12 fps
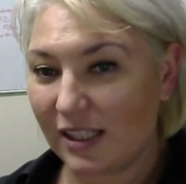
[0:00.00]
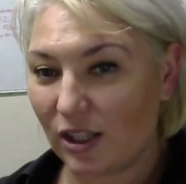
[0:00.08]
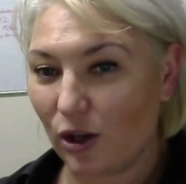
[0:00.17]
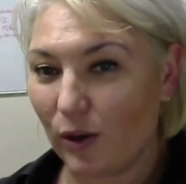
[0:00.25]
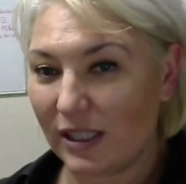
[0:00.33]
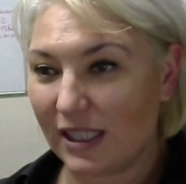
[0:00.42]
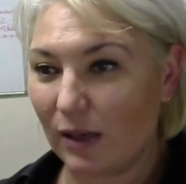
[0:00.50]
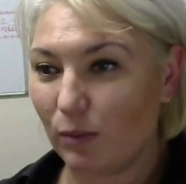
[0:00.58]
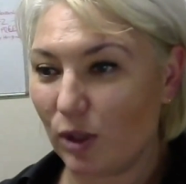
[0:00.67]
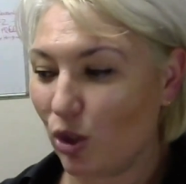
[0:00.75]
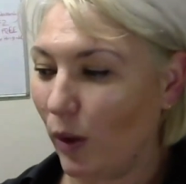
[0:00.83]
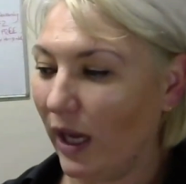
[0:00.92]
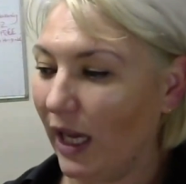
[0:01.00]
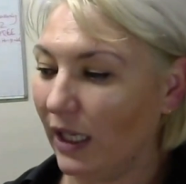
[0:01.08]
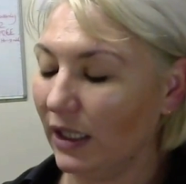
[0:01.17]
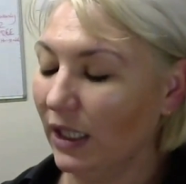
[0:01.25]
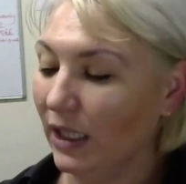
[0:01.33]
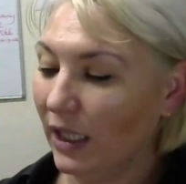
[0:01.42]
So it's in
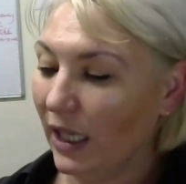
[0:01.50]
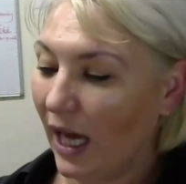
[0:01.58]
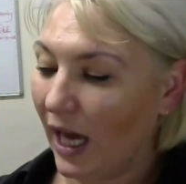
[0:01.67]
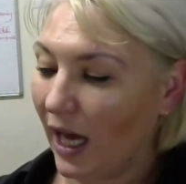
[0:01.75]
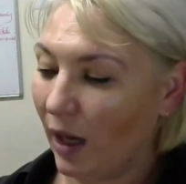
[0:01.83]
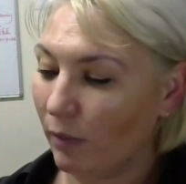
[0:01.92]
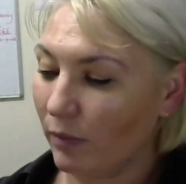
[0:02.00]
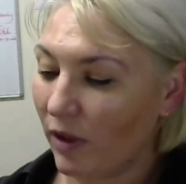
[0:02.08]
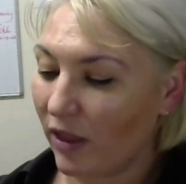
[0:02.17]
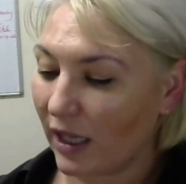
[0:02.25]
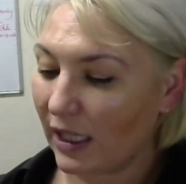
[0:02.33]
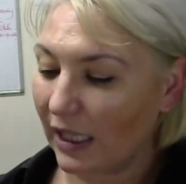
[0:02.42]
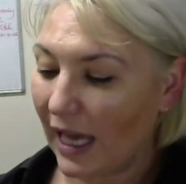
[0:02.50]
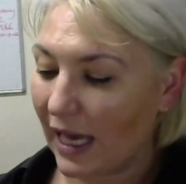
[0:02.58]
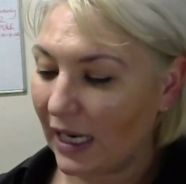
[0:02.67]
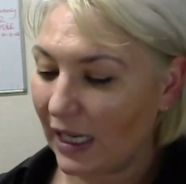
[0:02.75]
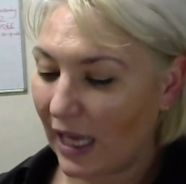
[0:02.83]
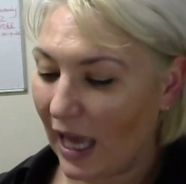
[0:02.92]
between the
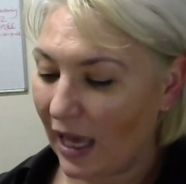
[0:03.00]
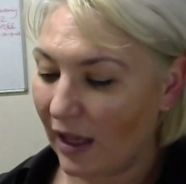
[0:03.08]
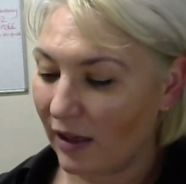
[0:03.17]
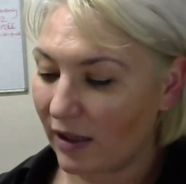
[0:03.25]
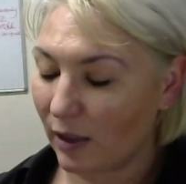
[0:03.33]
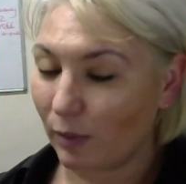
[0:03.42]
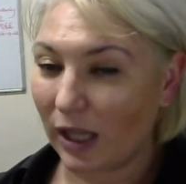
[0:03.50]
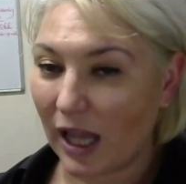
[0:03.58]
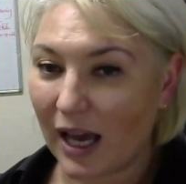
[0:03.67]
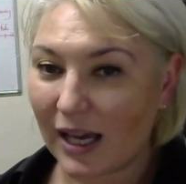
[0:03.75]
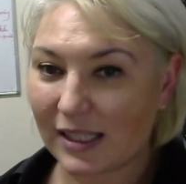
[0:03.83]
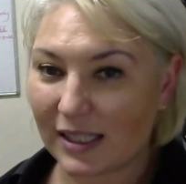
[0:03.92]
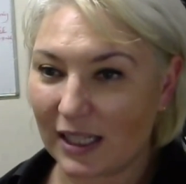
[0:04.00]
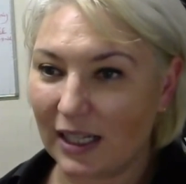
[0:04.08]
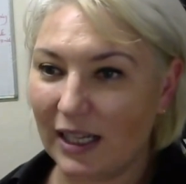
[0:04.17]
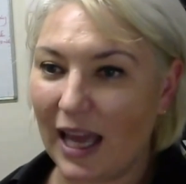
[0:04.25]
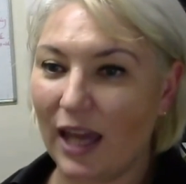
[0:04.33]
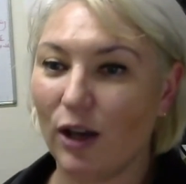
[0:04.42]
cladding and the
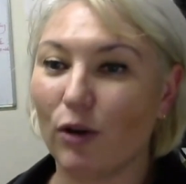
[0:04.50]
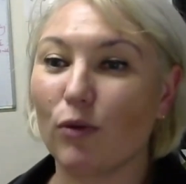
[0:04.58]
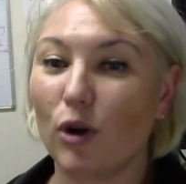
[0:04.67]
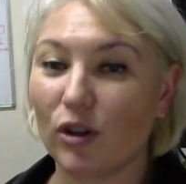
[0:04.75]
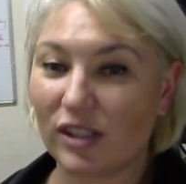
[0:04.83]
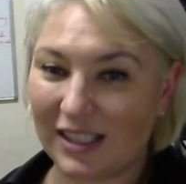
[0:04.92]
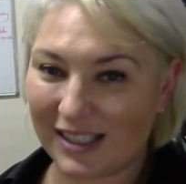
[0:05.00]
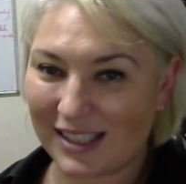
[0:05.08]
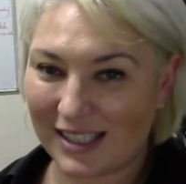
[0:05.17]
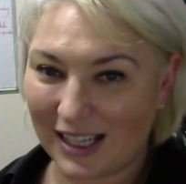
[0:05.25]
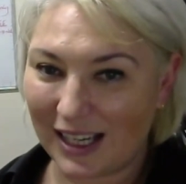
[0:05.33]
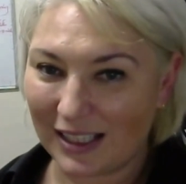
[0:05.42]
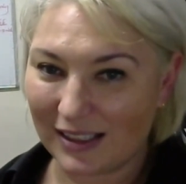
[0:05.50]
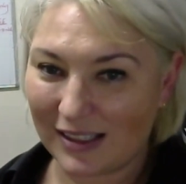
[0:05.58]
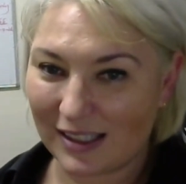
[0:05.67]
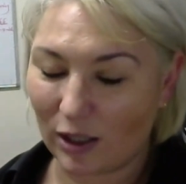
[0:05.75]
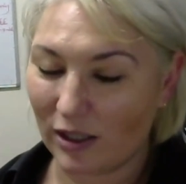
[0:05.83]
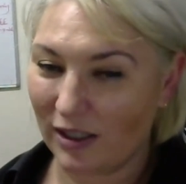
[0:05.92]
plaster, and it rots your
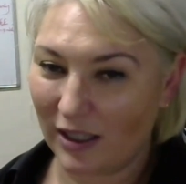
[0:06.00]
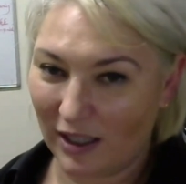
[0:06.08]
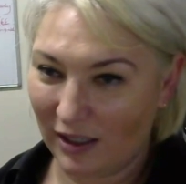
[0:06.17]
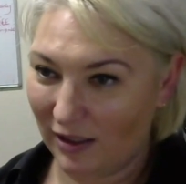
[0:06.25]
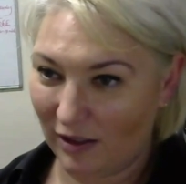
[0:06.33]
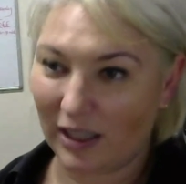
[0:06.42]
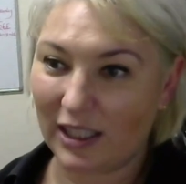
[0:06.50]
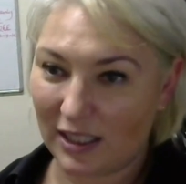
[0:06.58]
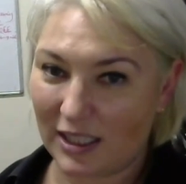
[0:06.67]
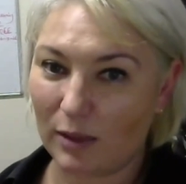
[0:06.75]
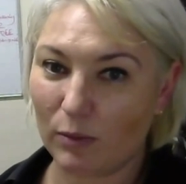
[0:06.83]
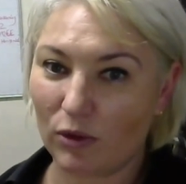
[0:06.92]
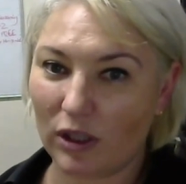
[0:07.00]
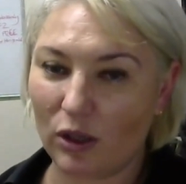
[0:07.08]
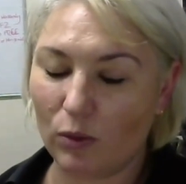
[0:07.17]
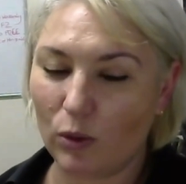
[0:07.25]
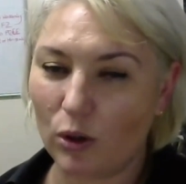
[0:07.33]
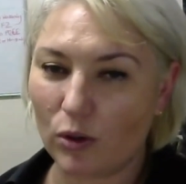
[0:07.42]
studs, like your timber in
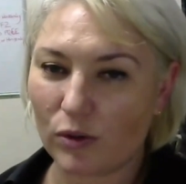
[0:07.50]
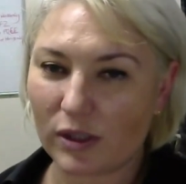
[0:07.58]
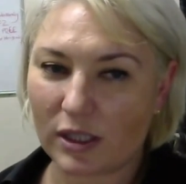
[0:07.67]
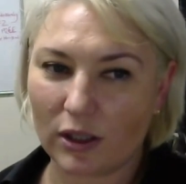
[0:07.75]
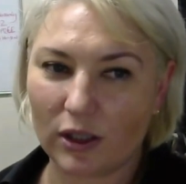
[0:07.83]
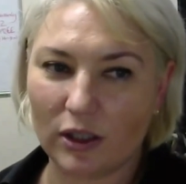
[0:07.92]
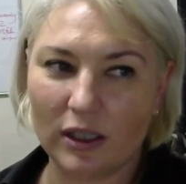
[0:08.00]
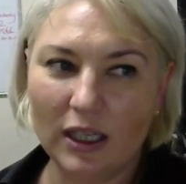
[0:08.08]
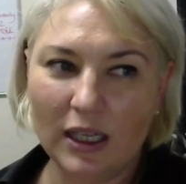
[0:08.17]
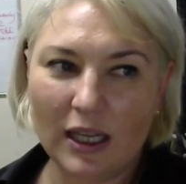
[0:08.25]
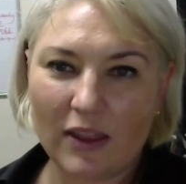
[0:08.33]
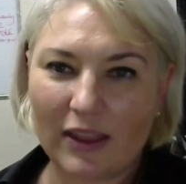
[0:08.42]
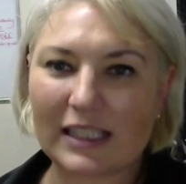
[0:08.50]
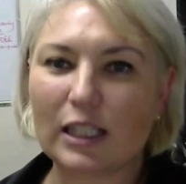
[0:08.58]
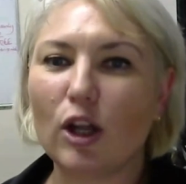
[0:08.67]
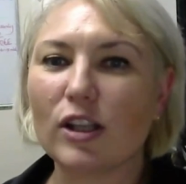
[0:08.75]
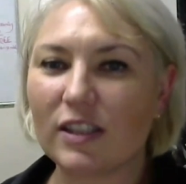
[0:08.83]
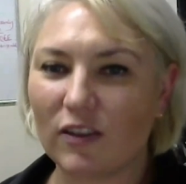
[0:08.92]
your walls. So there's
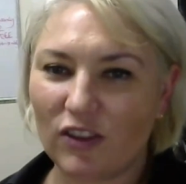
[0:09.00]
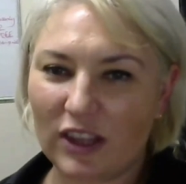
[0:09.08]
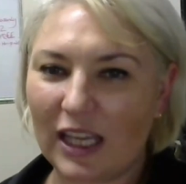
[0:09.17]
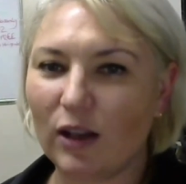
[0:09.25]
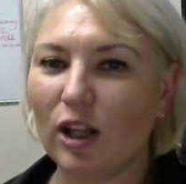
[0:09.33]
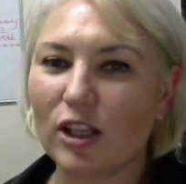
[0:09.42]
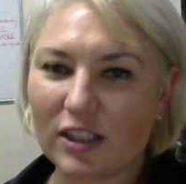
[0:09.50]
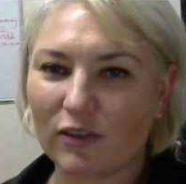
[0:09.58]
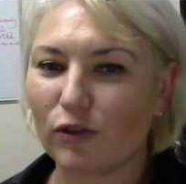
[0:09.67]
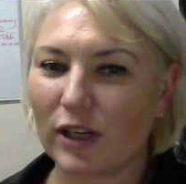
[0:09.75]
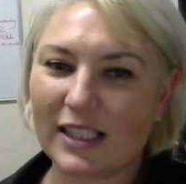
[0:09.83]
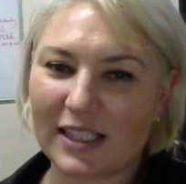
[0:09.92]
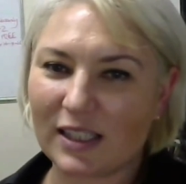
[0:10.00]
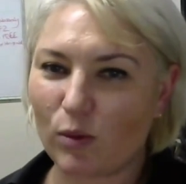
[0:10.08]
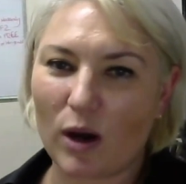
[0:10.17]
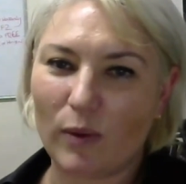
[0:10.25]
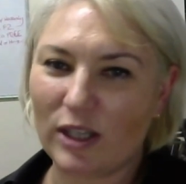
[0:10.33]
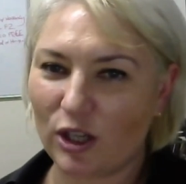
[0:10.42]
lots of reasons
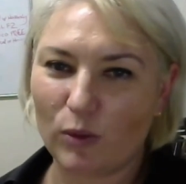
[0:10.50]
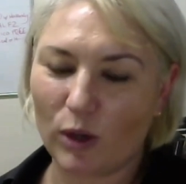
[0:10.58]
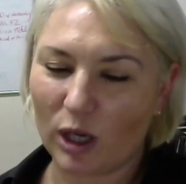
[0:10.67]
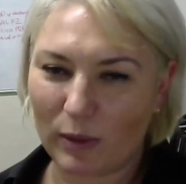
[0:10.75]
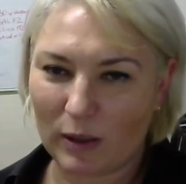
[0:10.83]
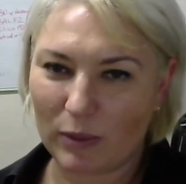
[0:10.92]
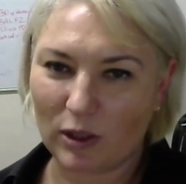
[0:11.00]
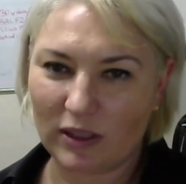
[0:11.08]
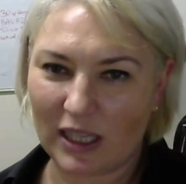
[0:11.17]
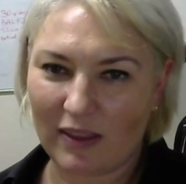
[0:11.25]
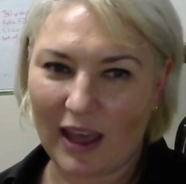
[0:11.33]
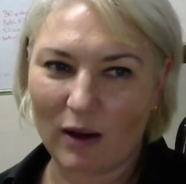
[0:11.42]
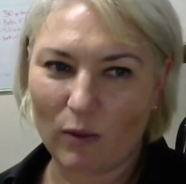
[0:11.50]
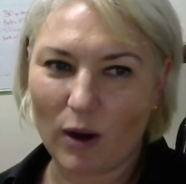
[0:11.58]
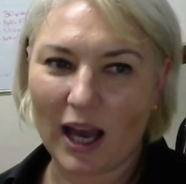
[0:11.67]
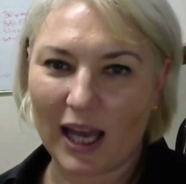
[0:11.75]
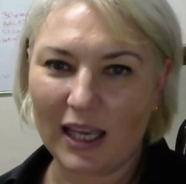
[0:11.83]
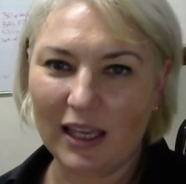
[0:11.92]
why we don't want to be building that
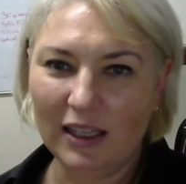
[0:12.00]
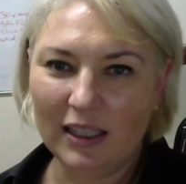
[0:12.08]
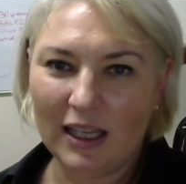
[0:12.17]
way.